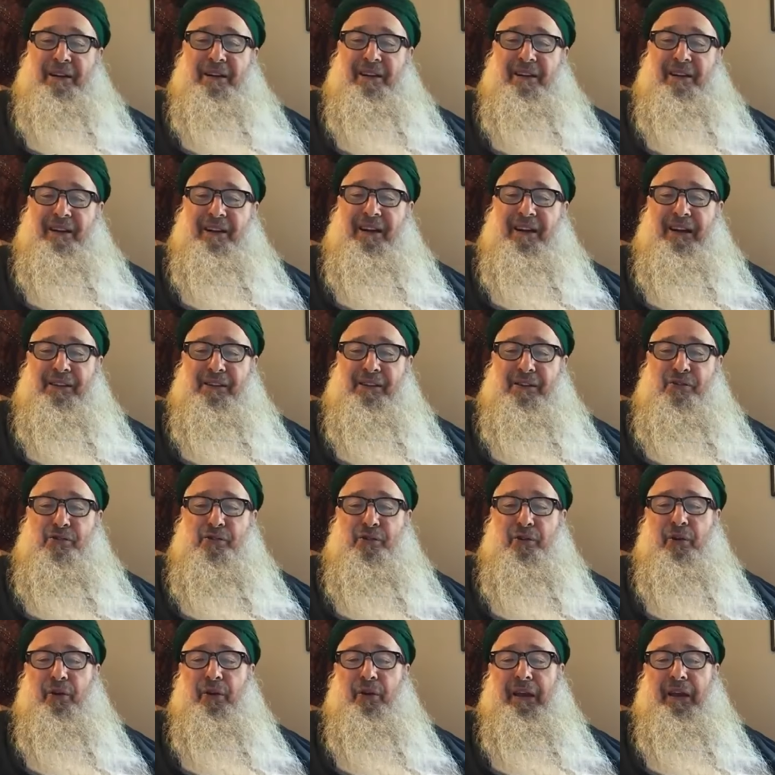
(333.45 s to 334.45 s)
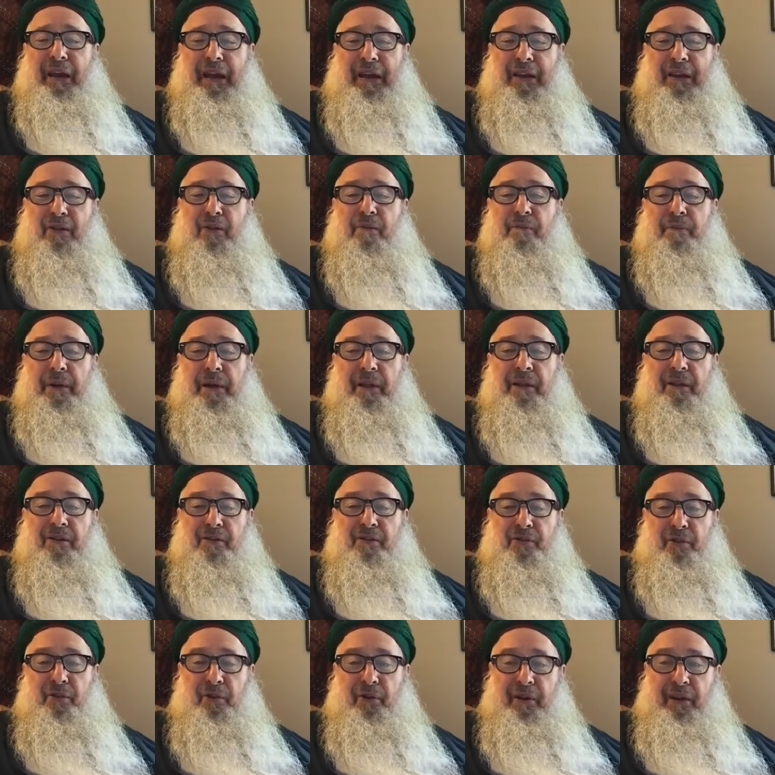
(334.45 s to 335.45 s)
uh, cut the sugar cane or beat the
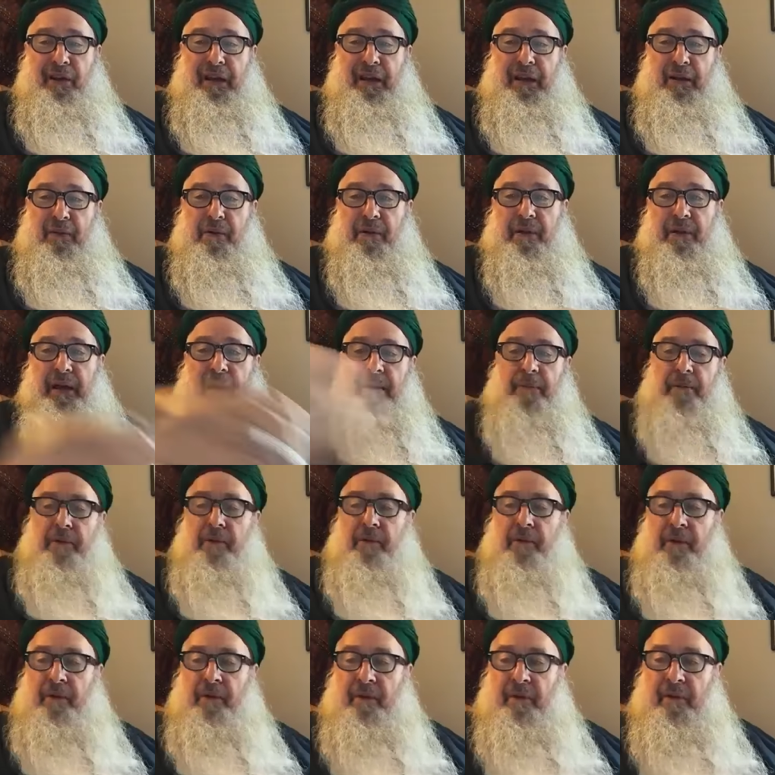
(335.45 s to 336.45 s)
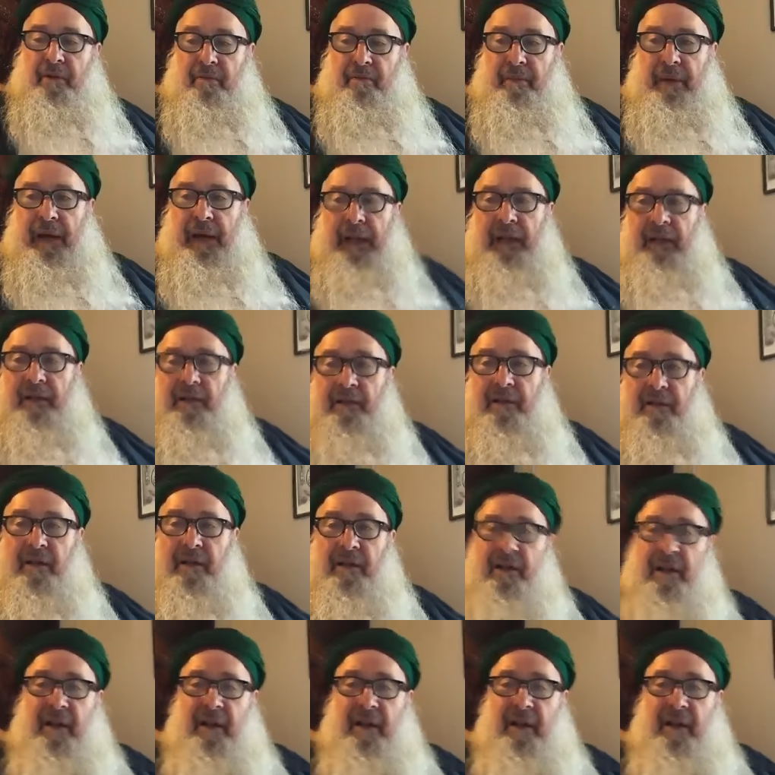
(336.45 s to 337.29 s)
sugar cane with hammer with mallets.